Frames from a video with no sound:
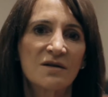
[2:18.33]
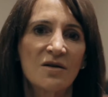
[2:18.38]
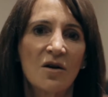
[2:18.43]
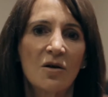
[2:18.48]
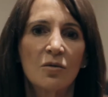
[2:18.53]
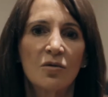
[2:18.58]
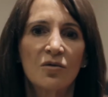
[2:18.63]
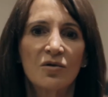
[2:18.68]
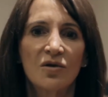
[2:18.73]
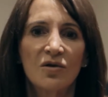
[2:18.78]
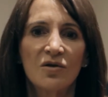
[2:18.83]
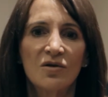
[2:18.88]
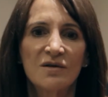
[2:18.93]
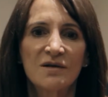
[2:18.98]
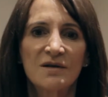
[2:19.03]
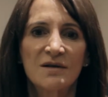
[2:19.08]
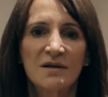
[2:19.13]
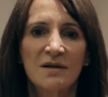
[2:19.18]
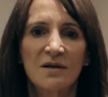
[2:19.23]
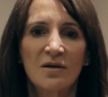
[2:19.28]
though, will
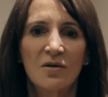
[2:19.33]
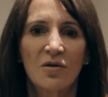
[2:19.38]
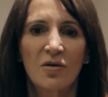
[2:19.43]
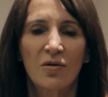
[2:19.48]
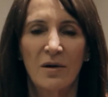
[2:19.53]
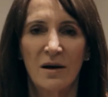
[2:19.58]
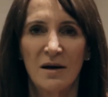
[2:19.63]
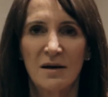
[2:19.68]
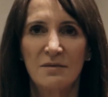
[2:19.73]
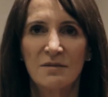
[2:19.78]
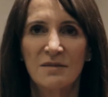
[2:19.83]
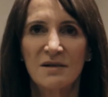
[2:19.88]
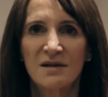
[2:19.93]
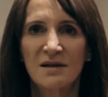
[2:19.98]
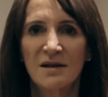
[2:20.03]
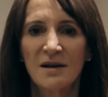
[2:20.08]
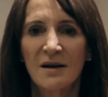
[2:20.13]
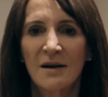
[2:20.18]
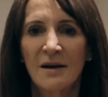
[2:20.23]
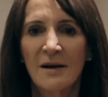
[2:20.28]
use creams.